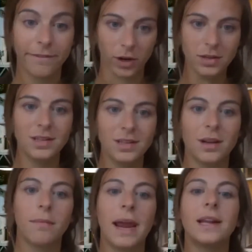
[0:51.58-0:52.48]
First,
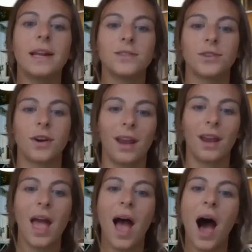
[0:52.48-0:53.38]
my hands are
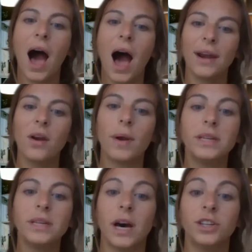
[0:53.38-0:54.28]
dirty. I don't want
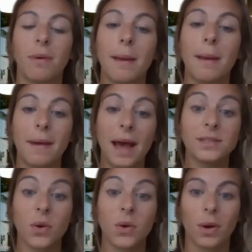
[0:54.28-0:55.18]
to touch my
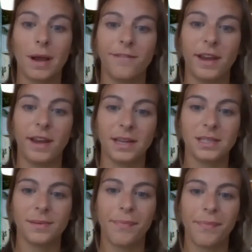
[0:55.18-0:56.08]
mask or my
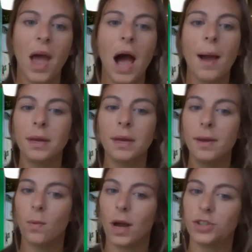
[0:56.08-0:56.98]
face. I'm going to
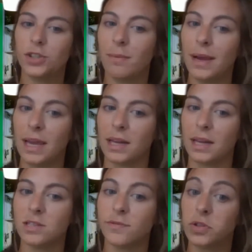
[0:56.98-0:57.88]
be washing my
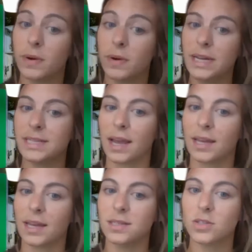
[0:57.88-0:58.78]
hands for 20
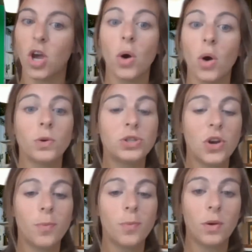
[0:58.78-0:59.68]
seconds with
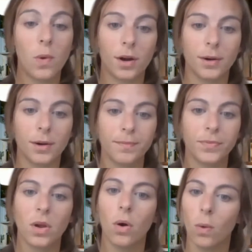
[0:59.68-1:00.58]
soap and water,
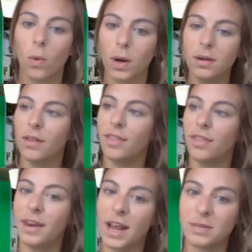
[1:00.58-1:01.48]
or
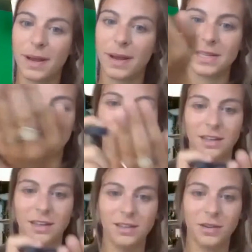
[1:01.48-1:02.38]
the next best
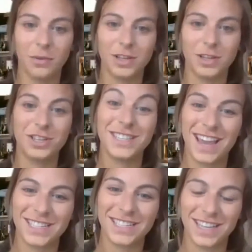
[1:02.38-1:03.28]
thing, which is
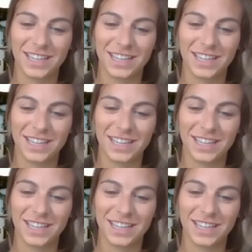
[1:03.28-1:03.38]
hand